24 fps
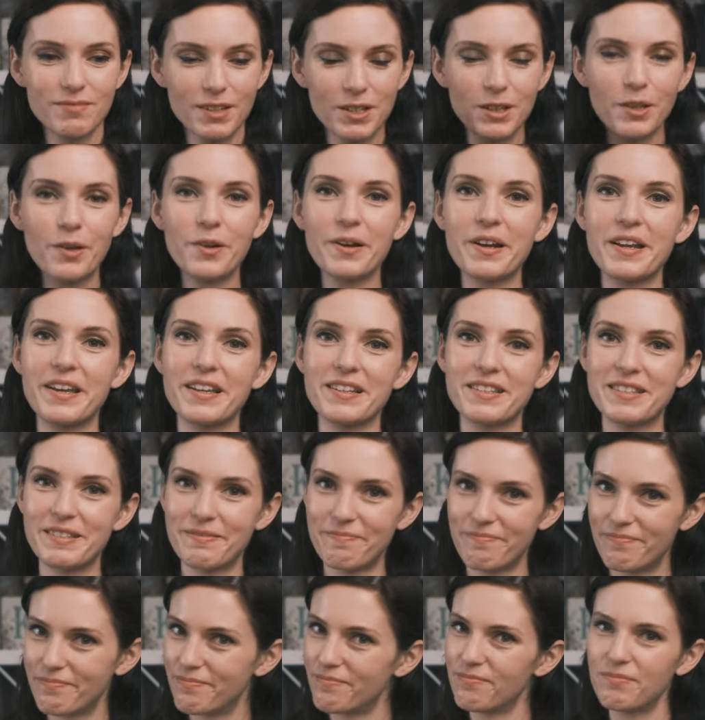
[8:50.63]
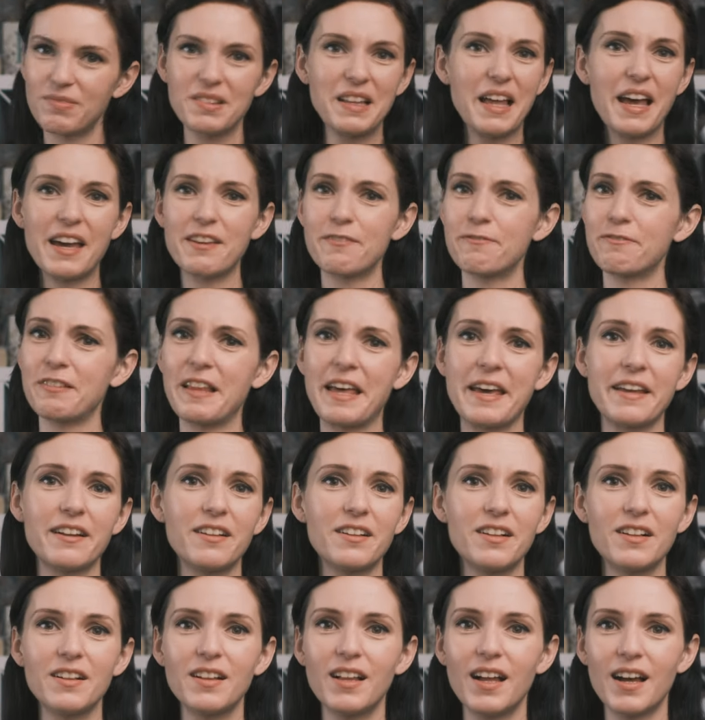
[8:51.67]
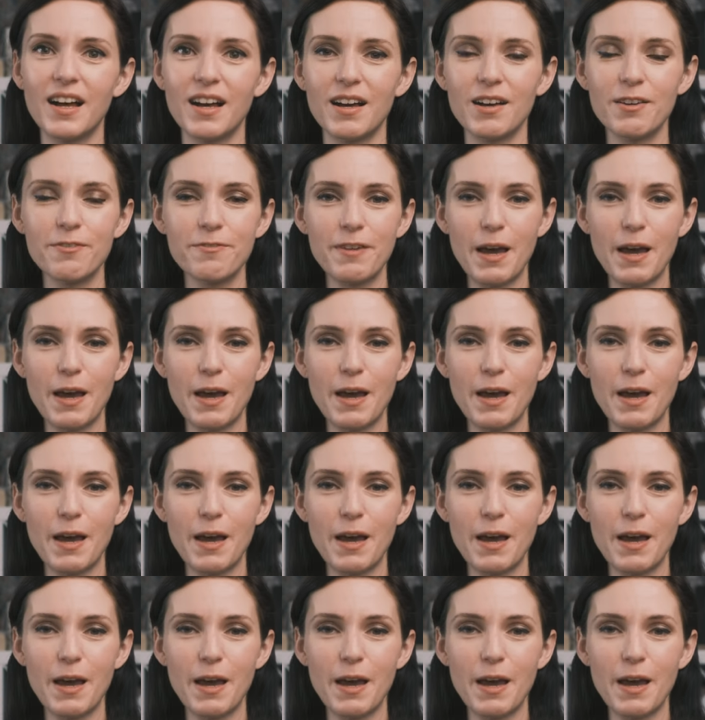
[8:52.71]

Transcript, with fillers: glorious plaid flannel uh,